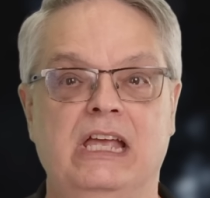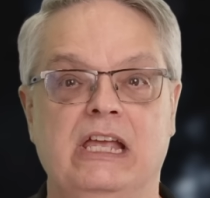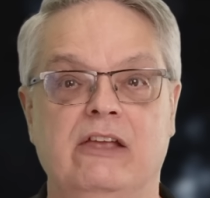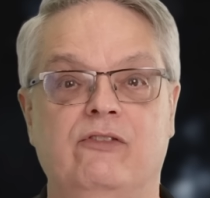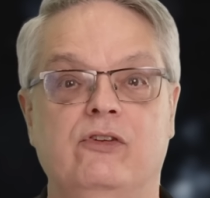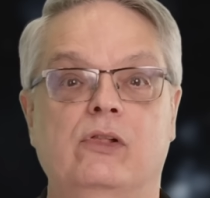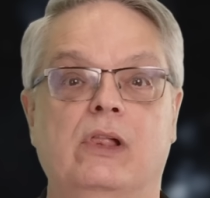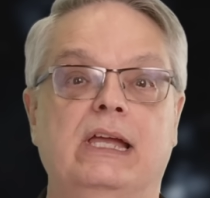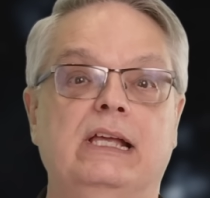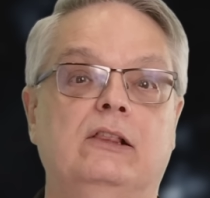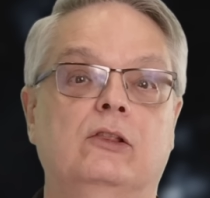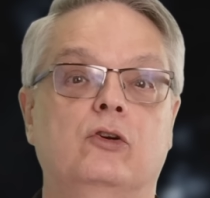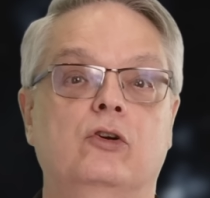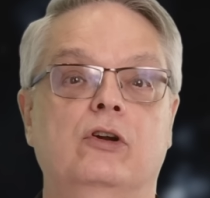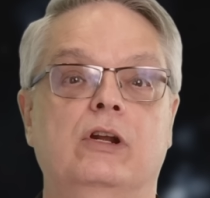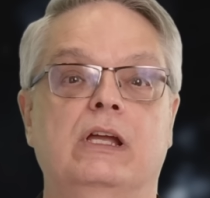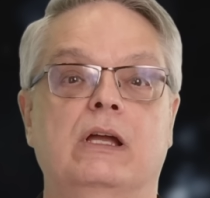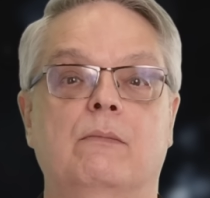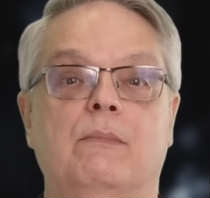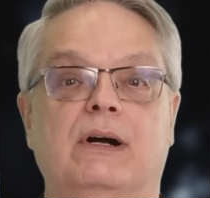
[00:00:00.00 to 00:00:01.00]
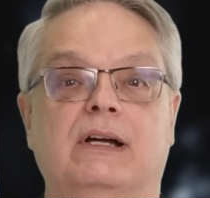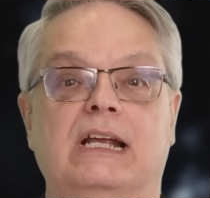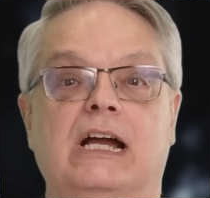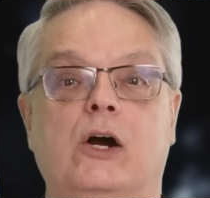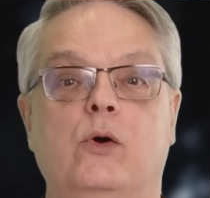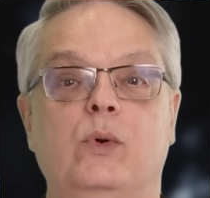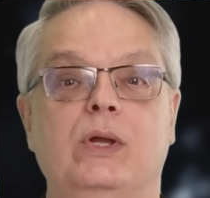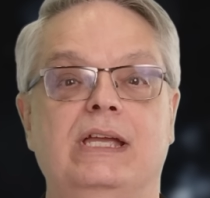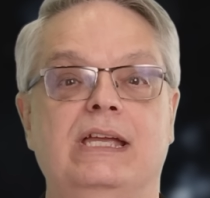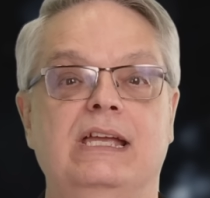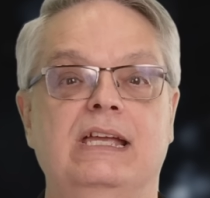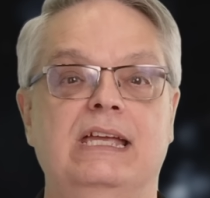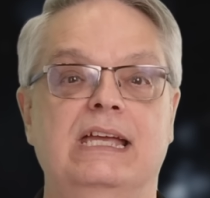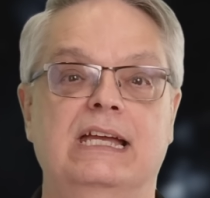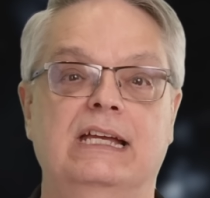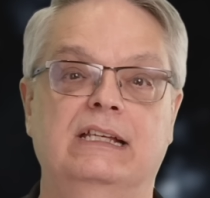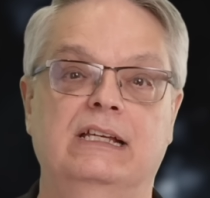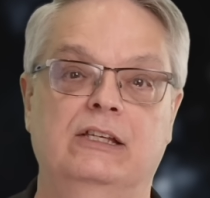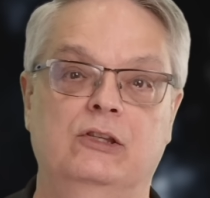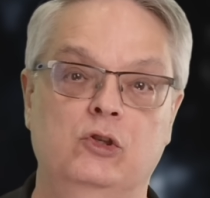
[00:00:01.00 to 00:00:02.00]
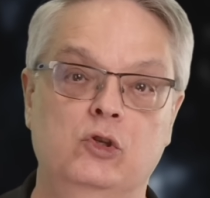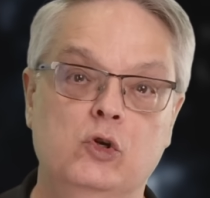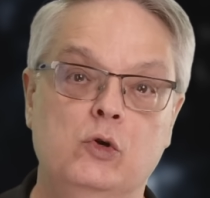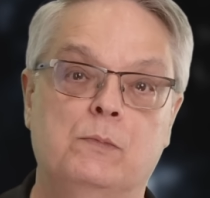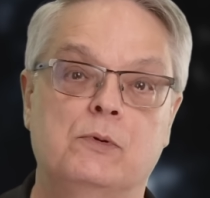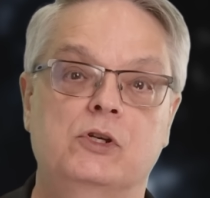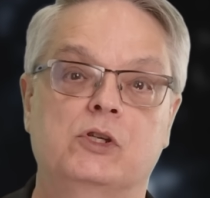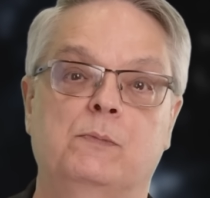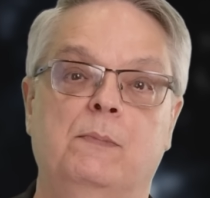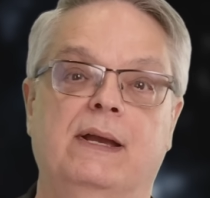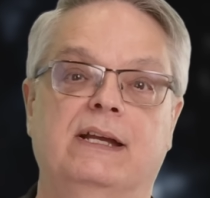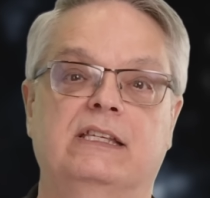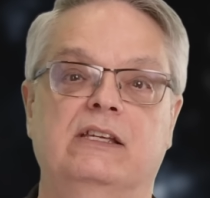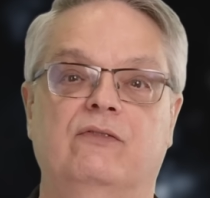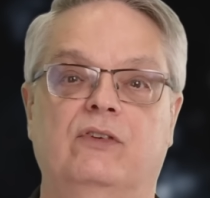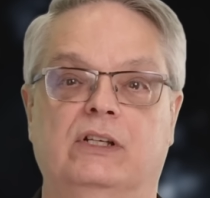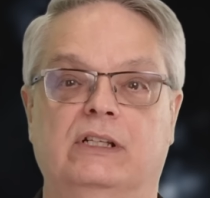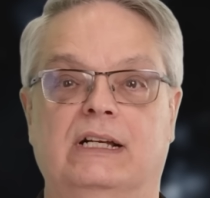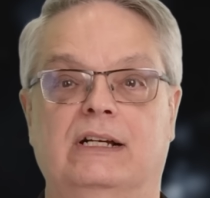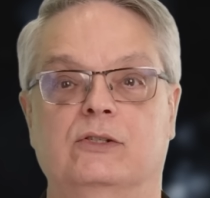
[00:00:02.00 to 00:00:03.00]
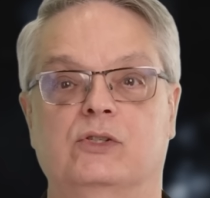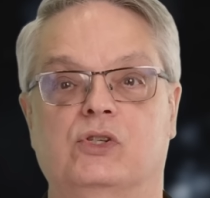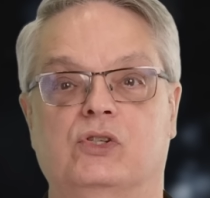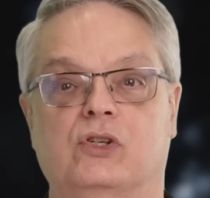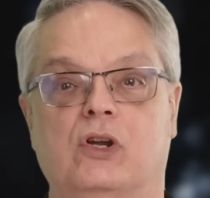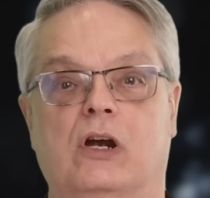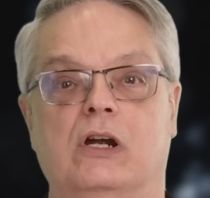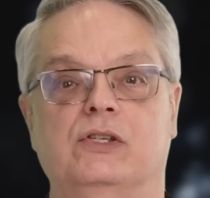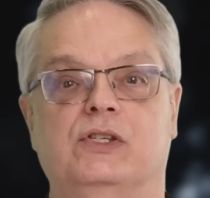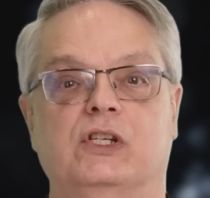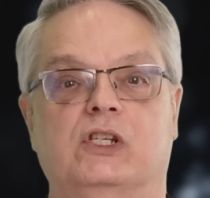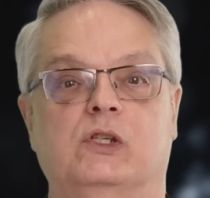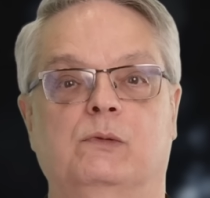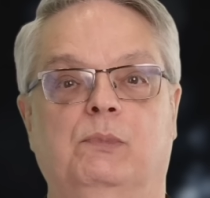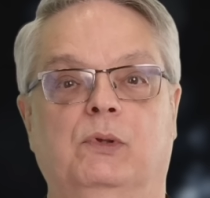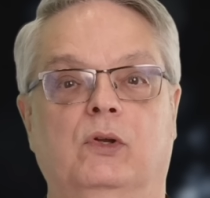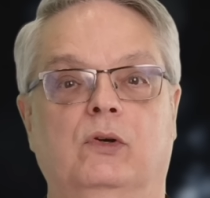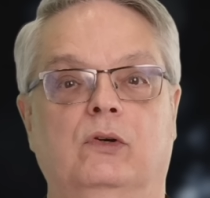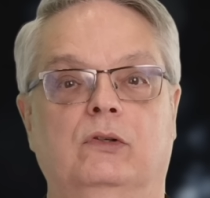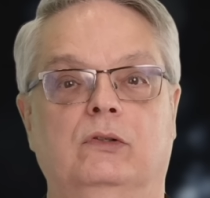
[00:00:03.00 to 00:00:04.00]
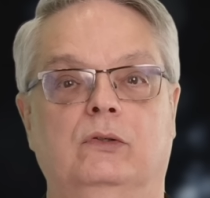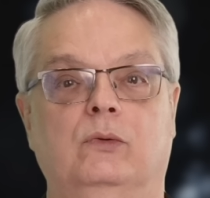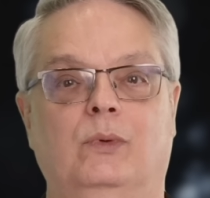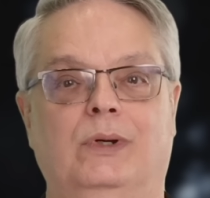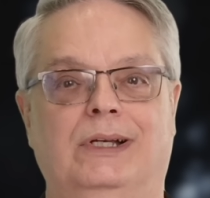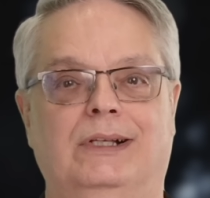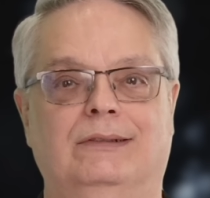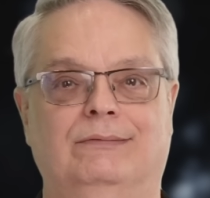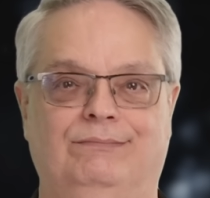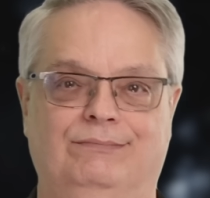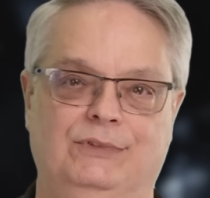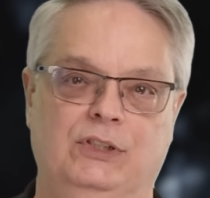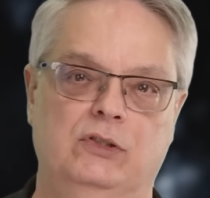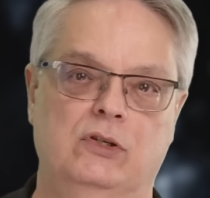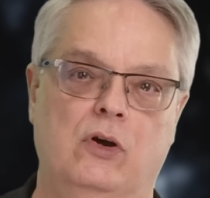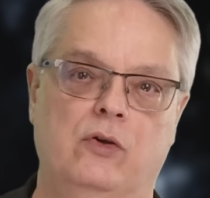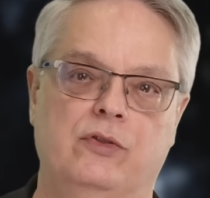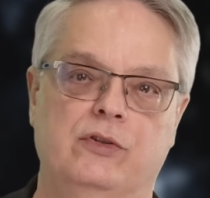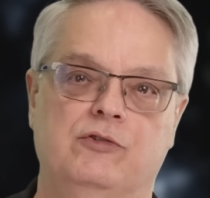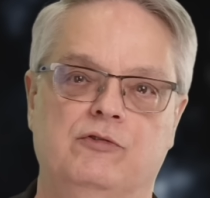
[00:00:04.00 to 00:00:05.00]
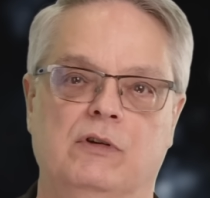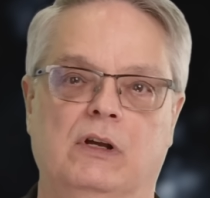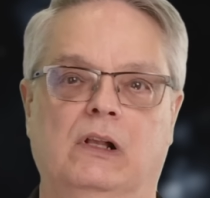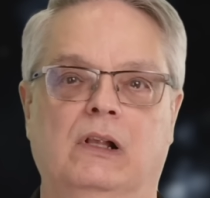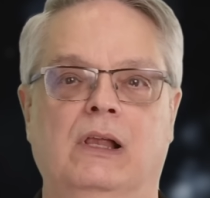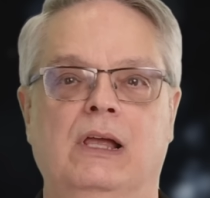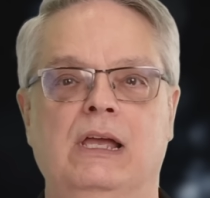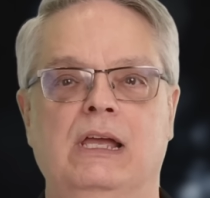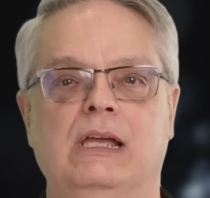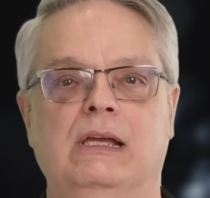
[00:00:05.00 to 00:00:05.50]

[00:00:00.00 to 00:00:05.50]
If you like learning about how we can get a new perspective on how stars explode, well, you know the drill.